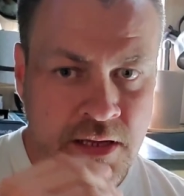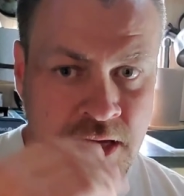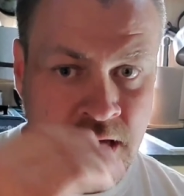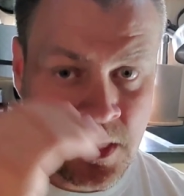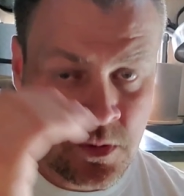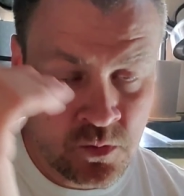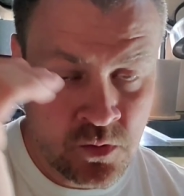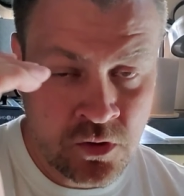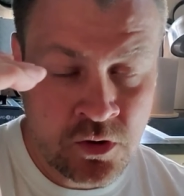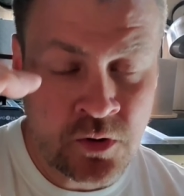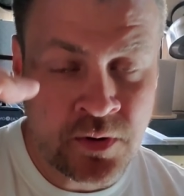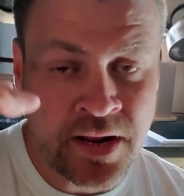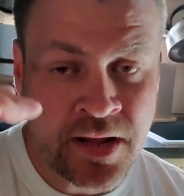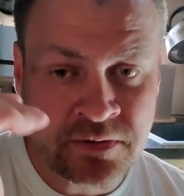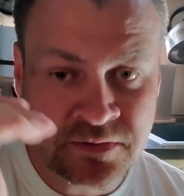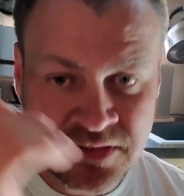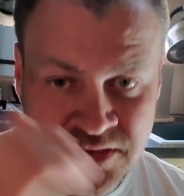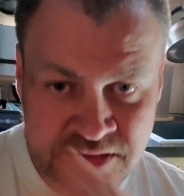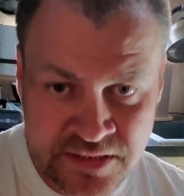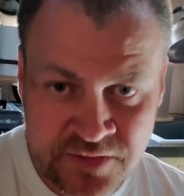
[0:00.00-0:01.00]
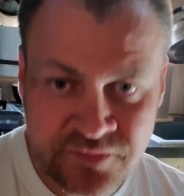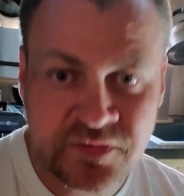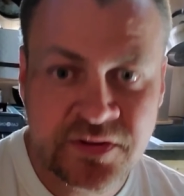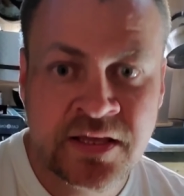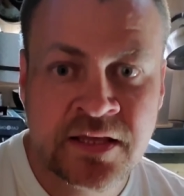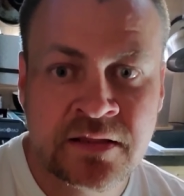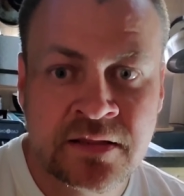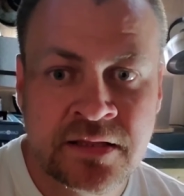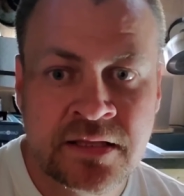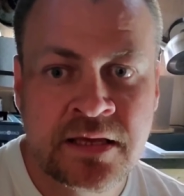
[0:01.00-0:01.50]
it will go down
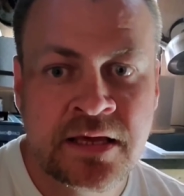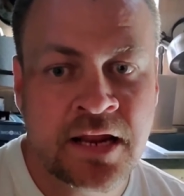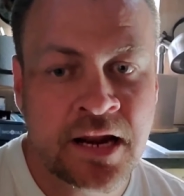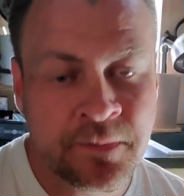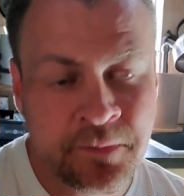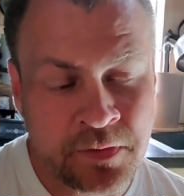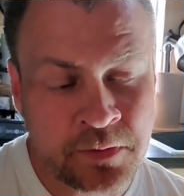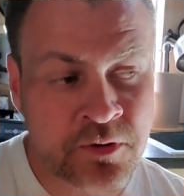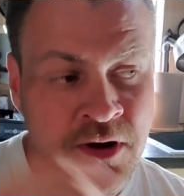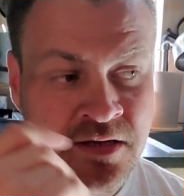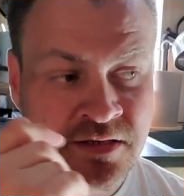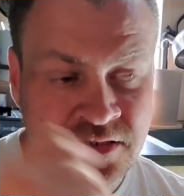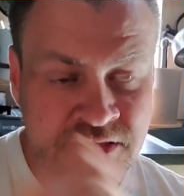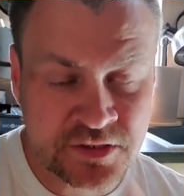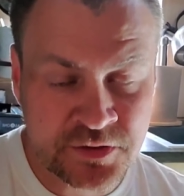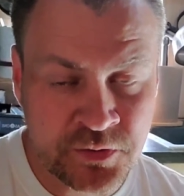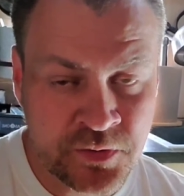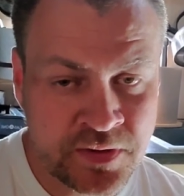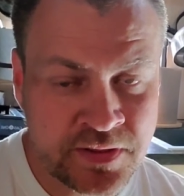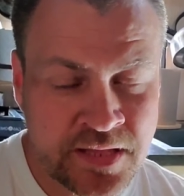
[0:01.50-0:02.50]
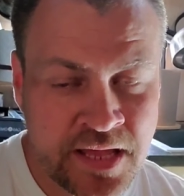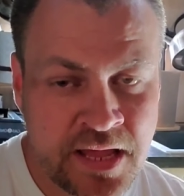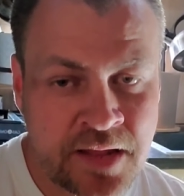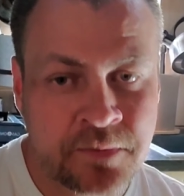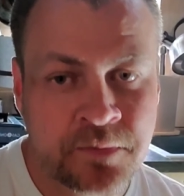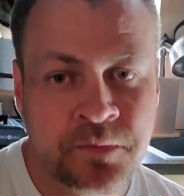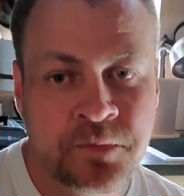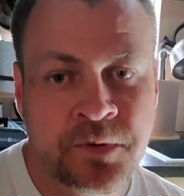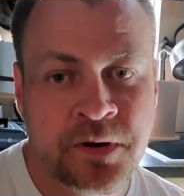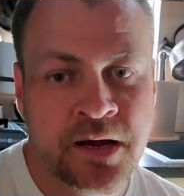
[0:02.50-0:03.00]
significantly, and I'm in the process of doing that,
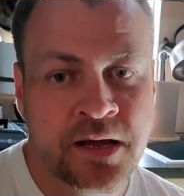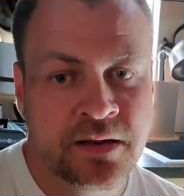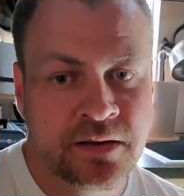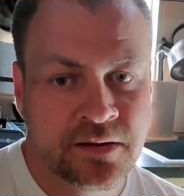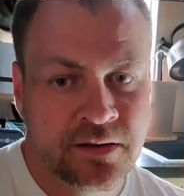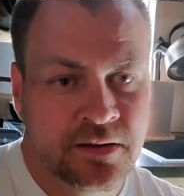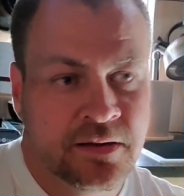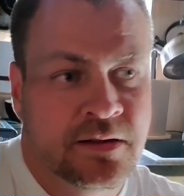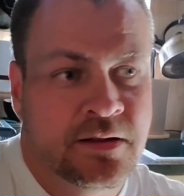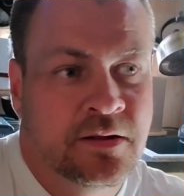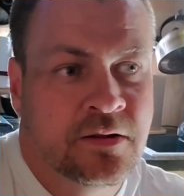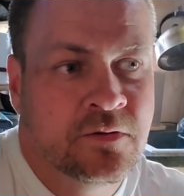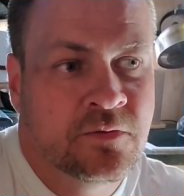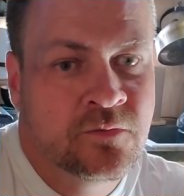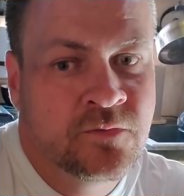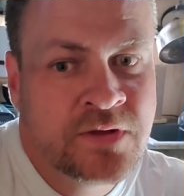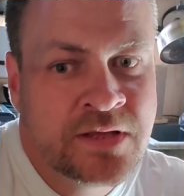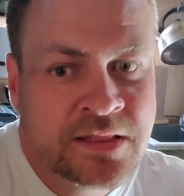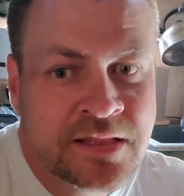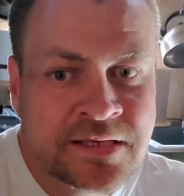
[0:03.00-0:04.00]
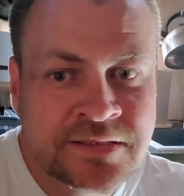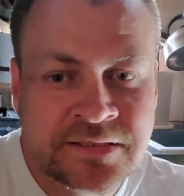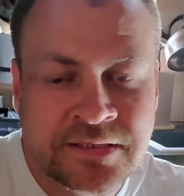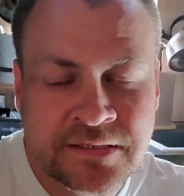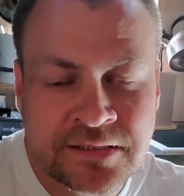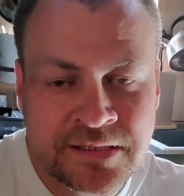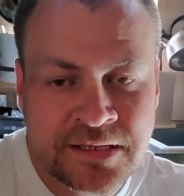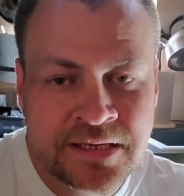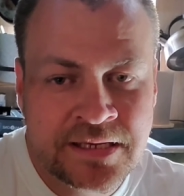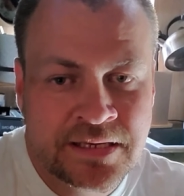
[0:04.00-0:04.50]
but
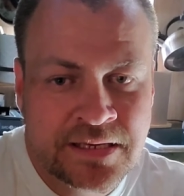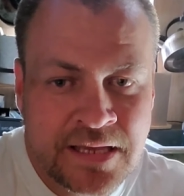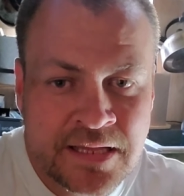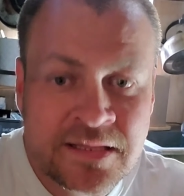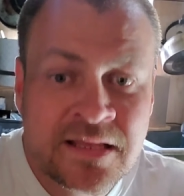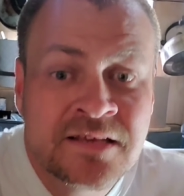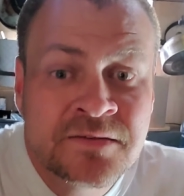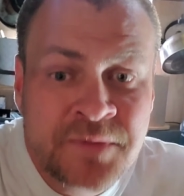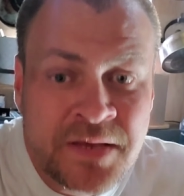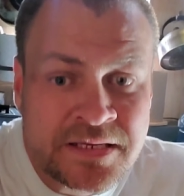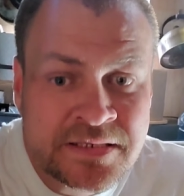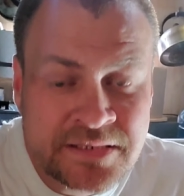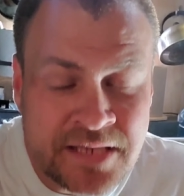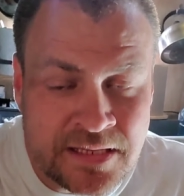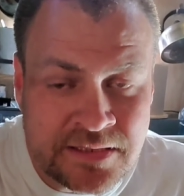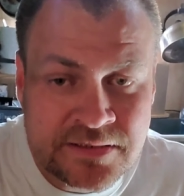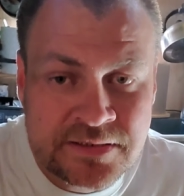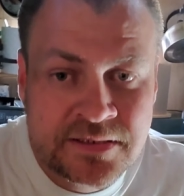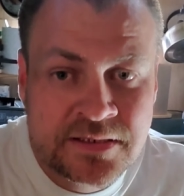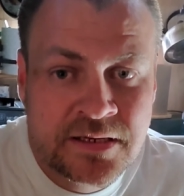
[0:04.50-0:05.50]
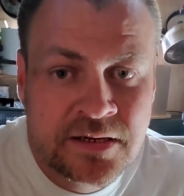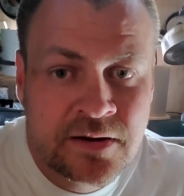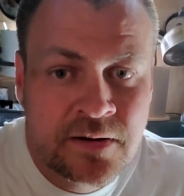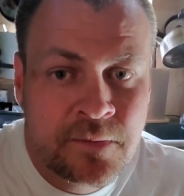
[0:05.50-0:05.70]
realistically, it does make sense.